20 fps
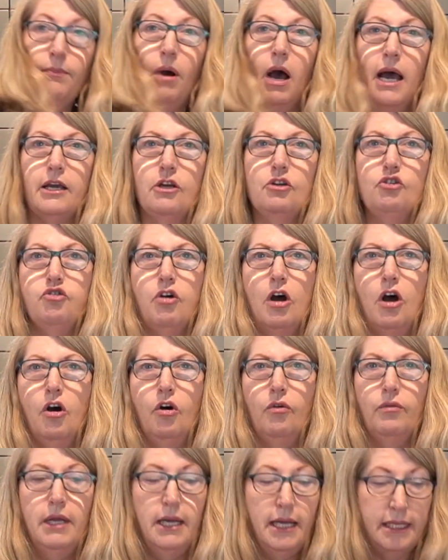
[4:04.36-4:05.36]
my
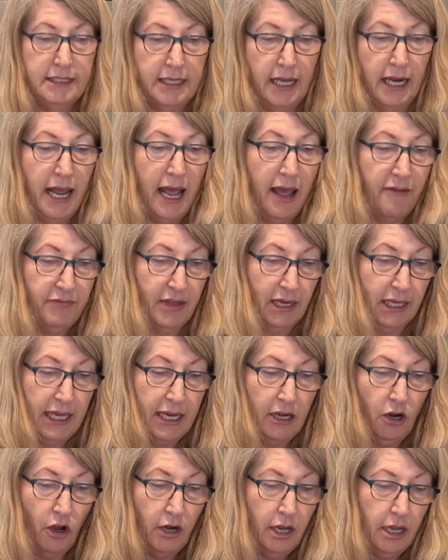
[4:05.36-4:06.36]
control. It's going to have the
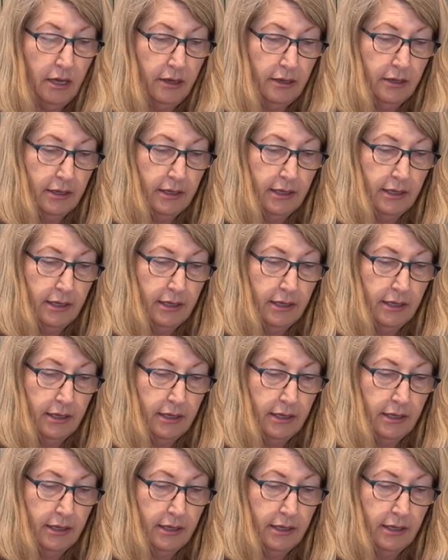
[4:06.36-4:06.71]
lid on it.